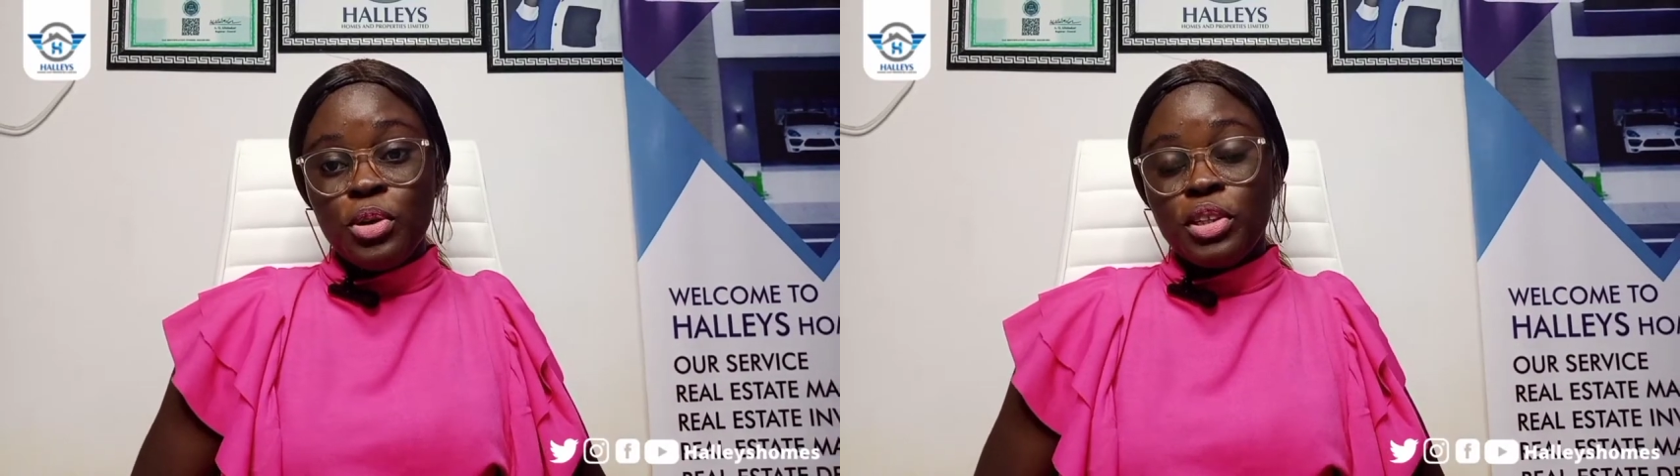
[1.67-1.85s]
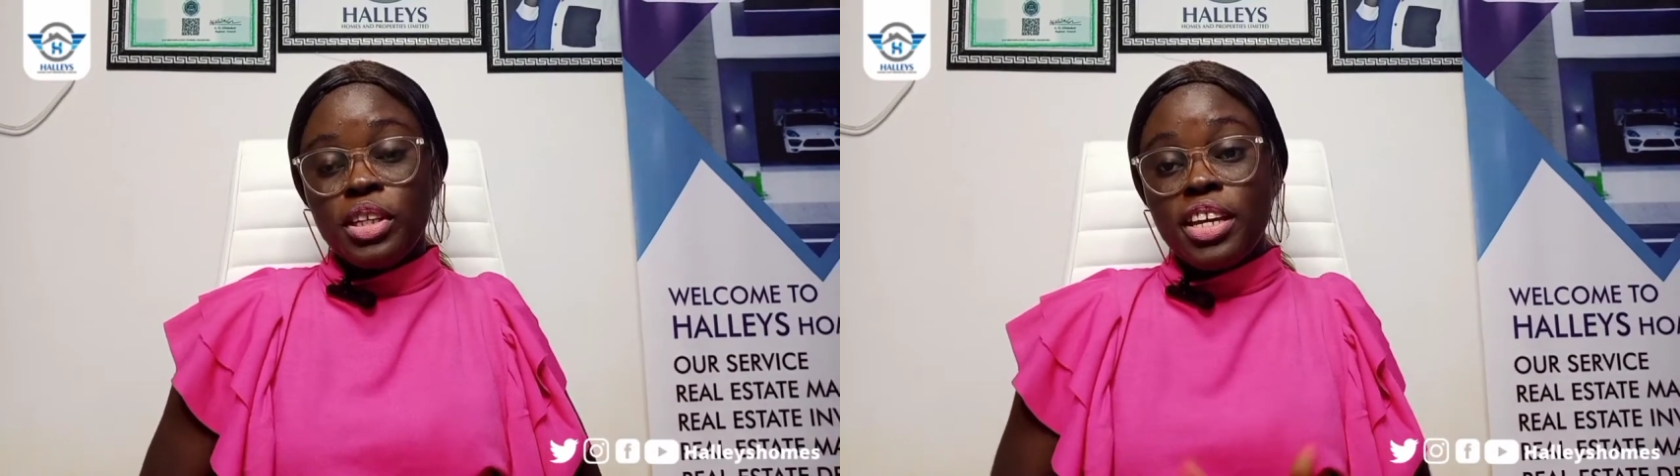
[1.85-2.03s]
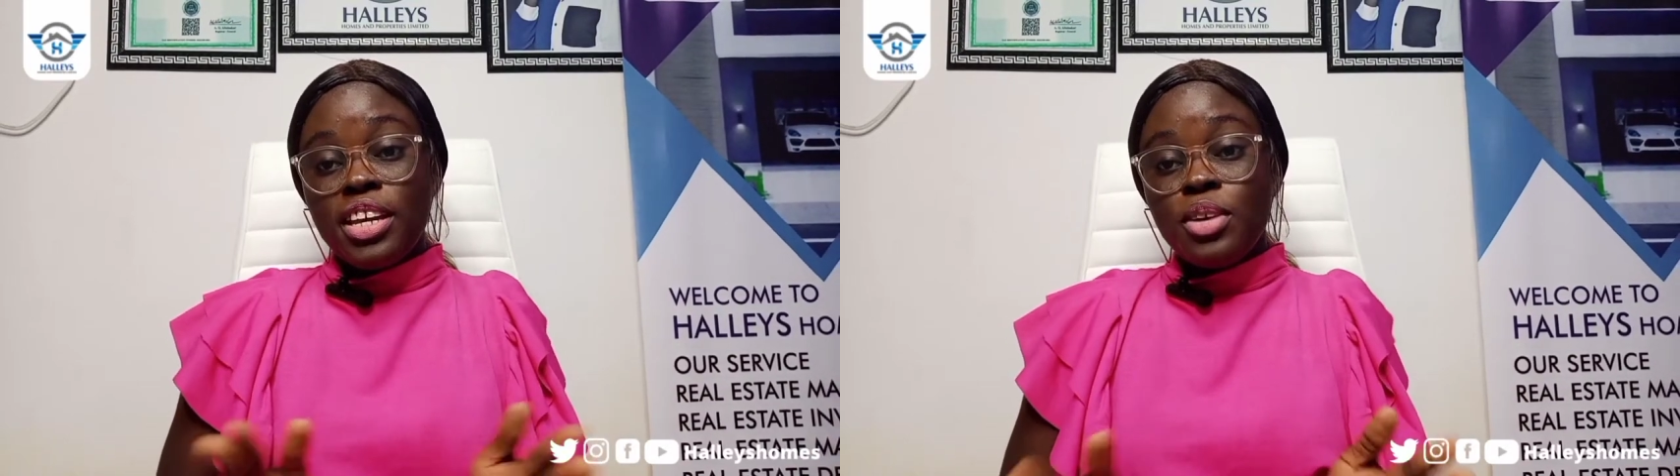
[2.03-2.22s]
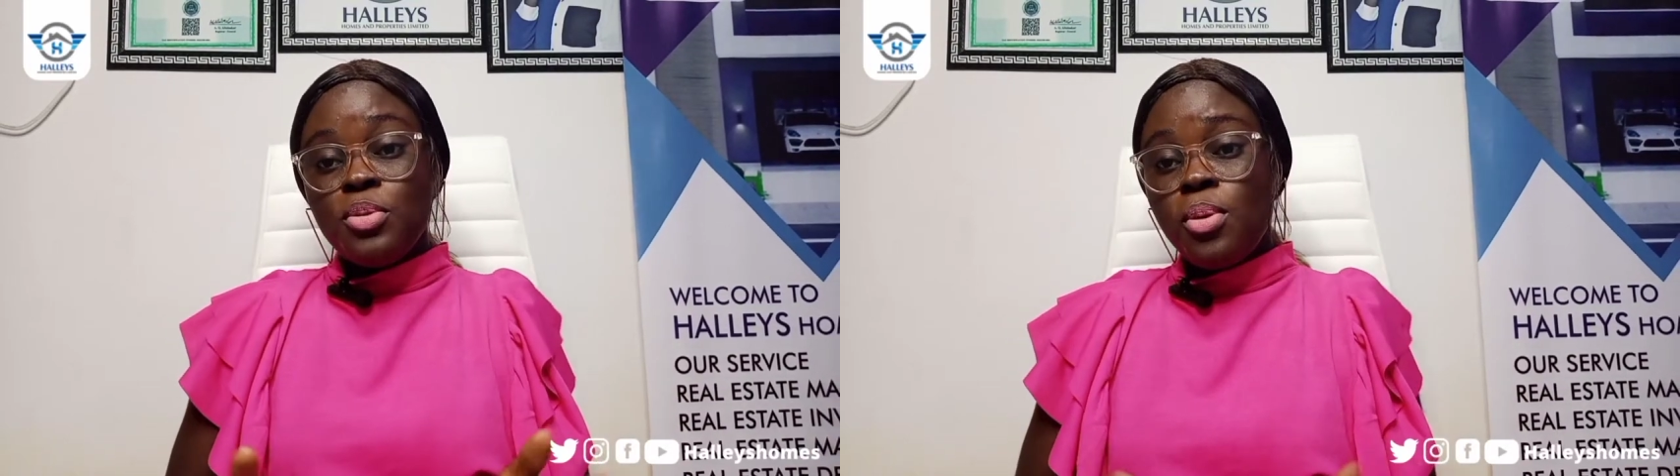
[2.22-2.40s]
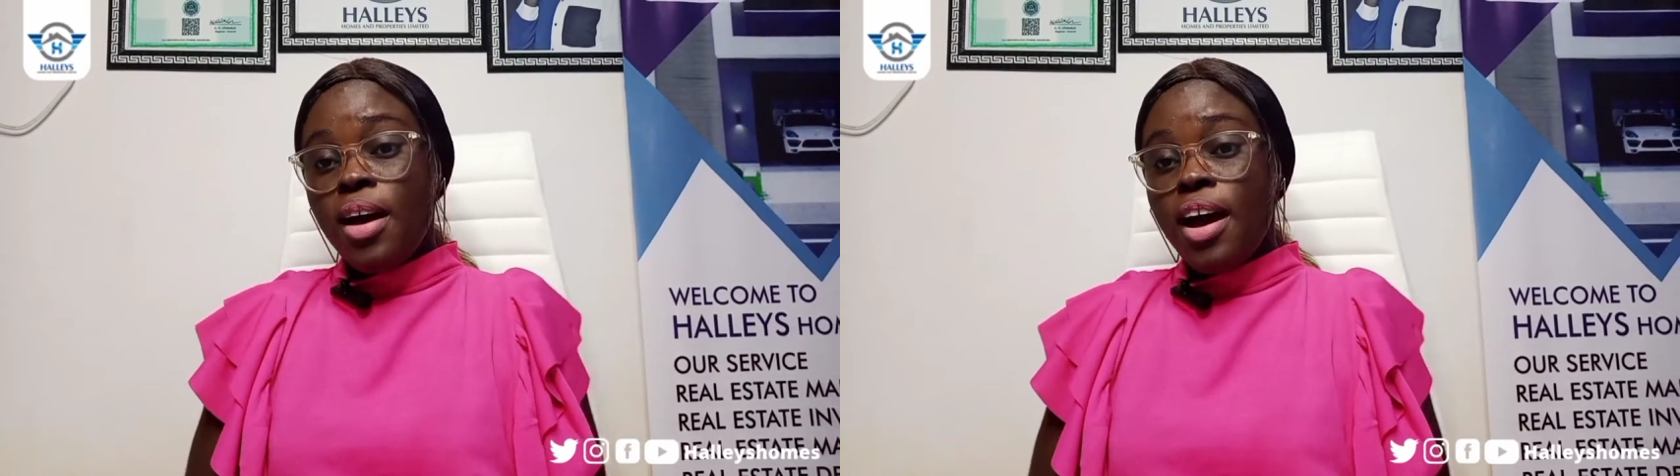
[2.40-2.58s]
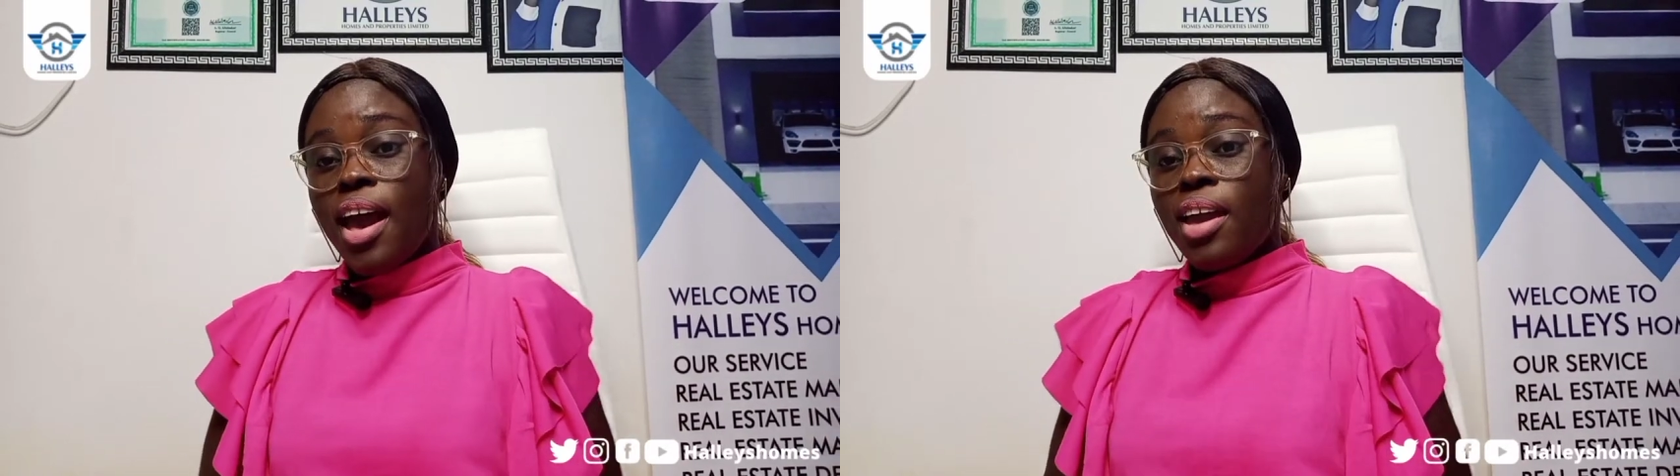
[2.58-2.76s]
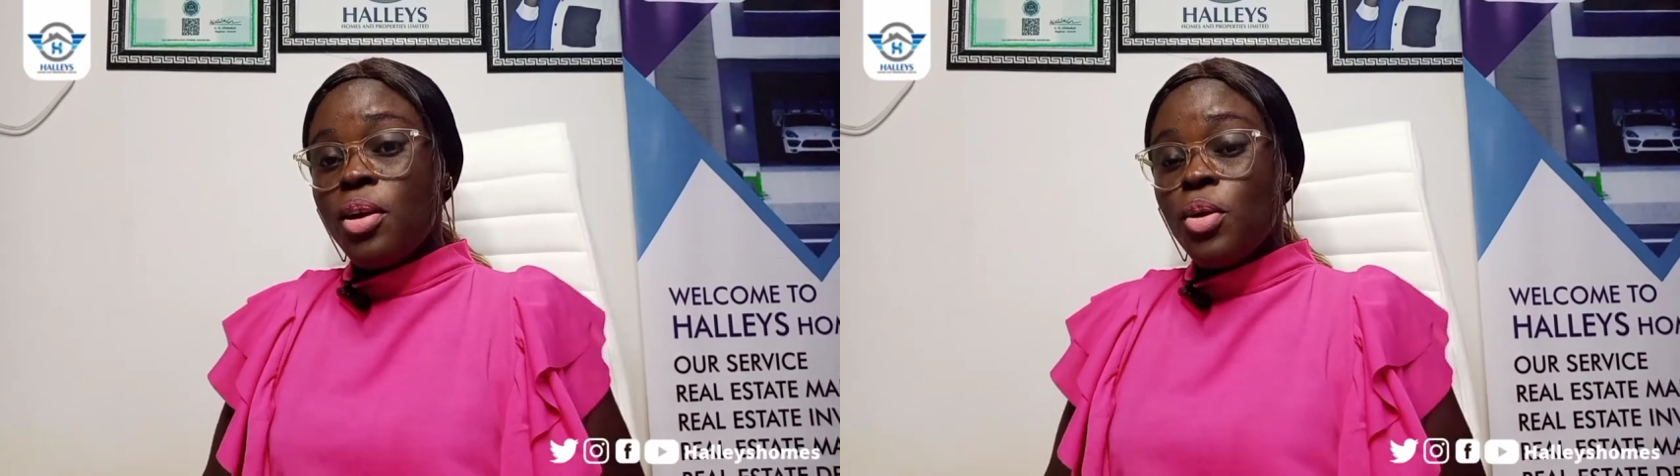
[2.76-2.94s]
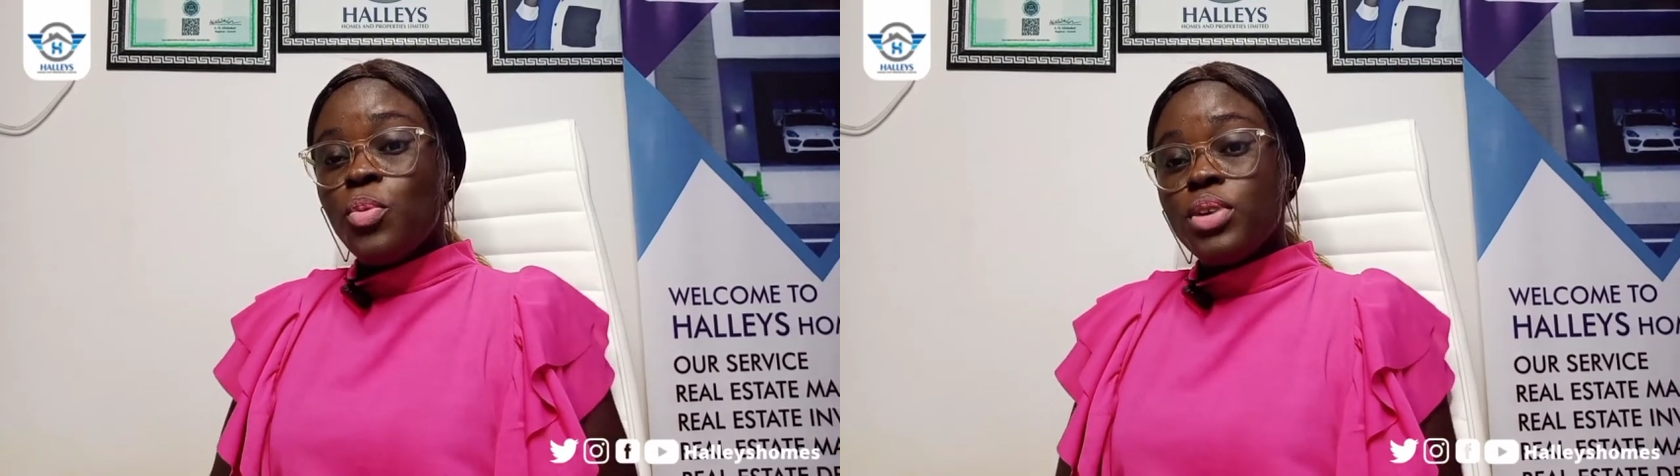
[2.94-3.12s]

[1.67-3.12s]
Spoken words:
on Igbo High,